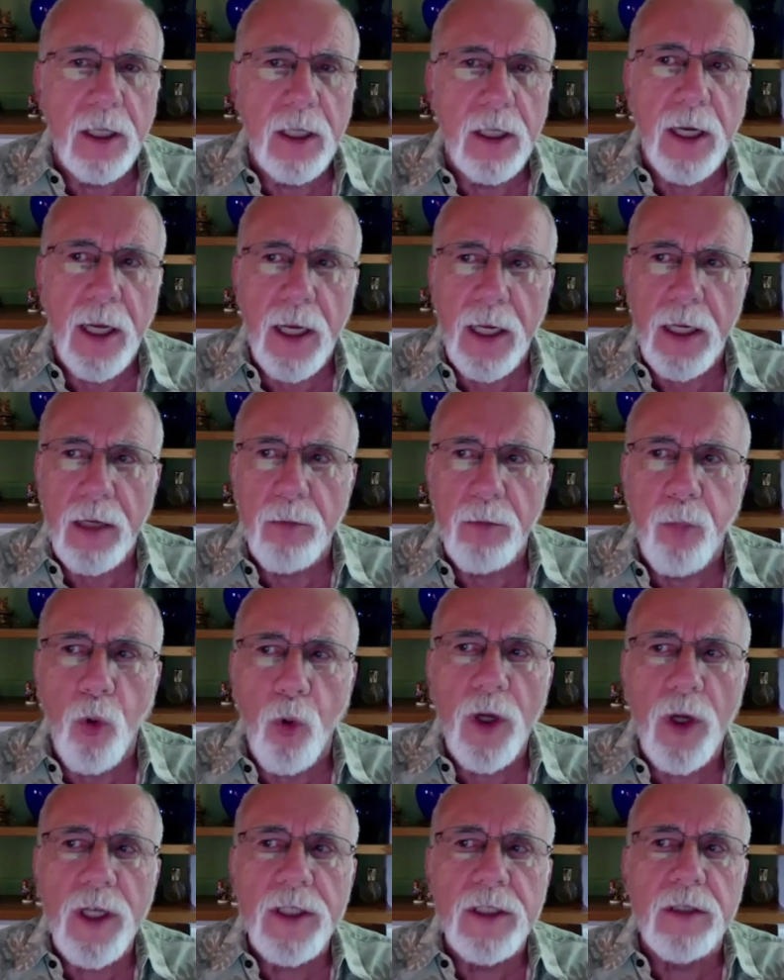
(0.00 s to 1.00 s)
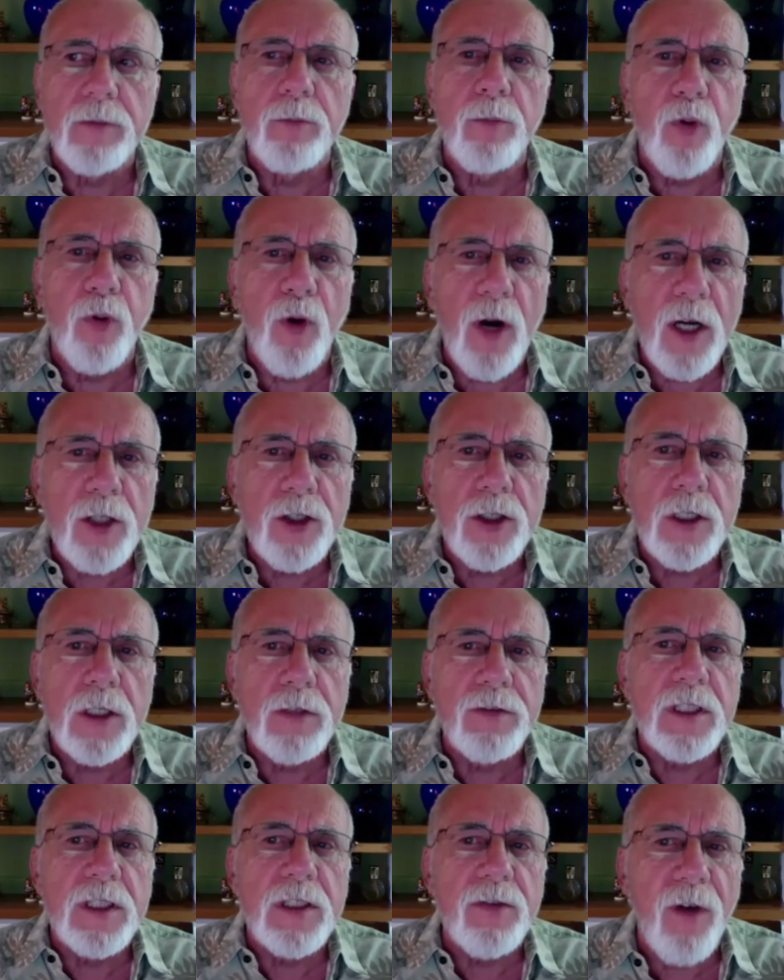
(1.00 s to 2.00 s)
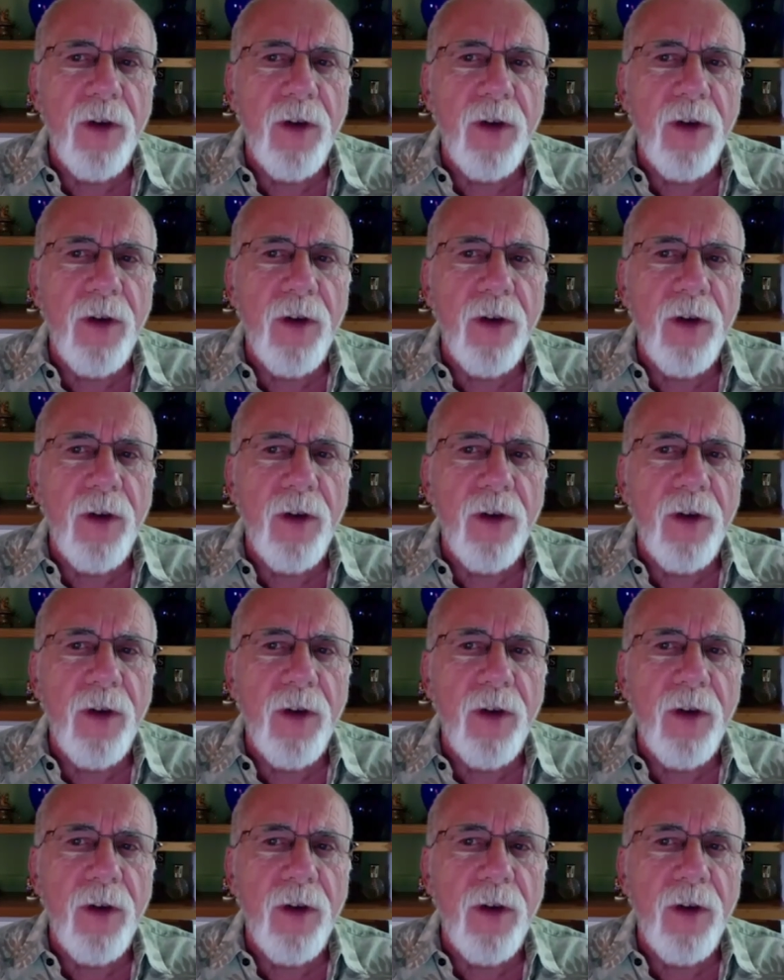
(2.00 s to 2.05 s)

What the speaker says: that a boy's impression of his